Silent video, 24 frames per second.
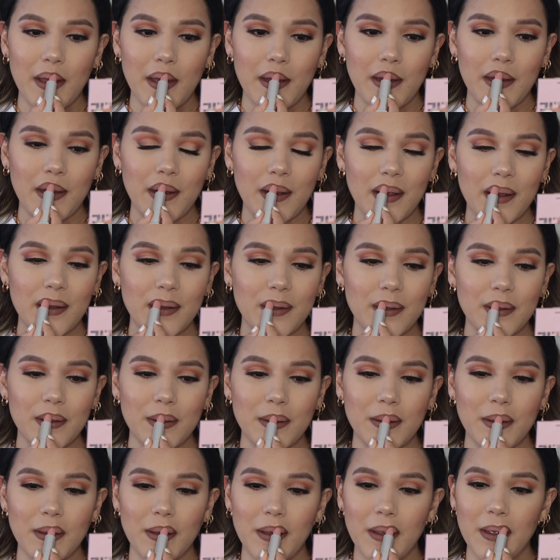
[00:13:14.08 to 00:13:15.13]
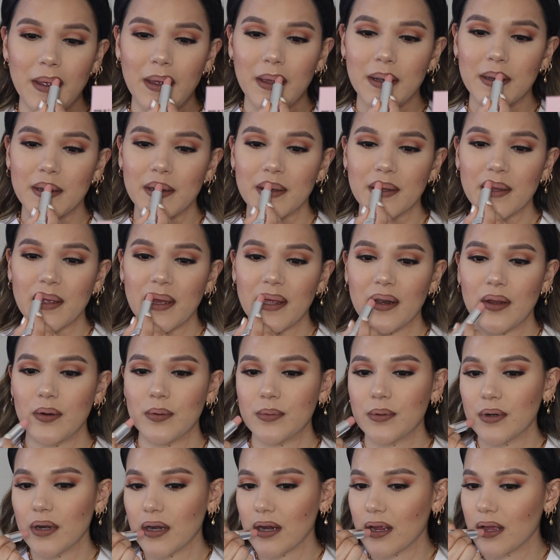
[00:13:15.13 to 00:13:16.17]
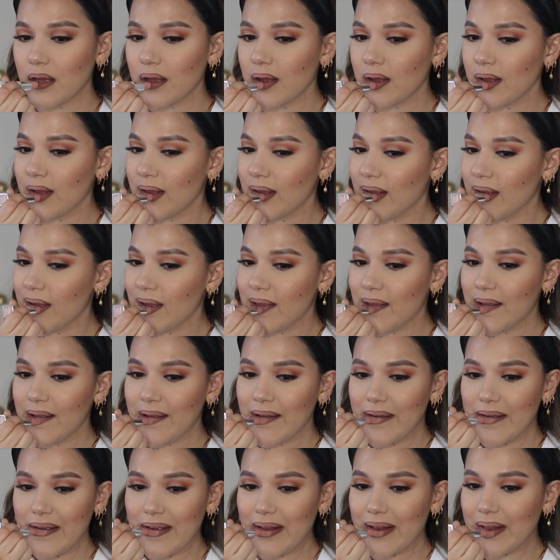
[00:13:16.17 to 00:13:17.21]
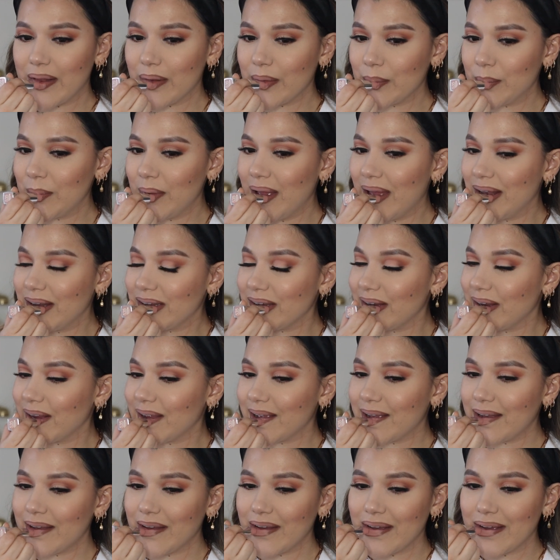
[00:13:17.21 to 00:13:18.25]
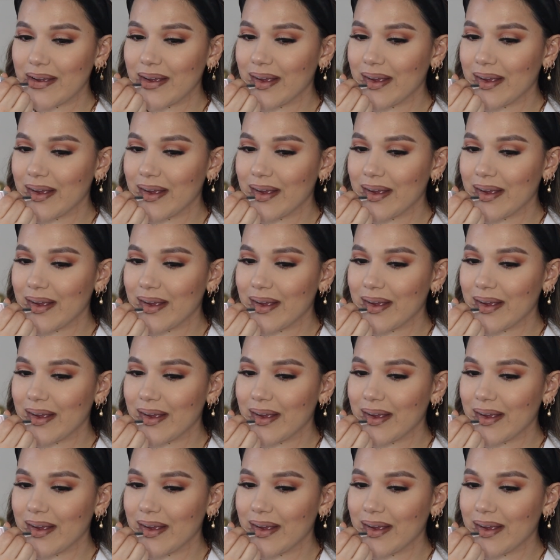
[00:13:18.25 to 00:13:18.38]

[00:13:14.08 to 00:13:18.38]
And you guys will see it just kind of work. It's magic.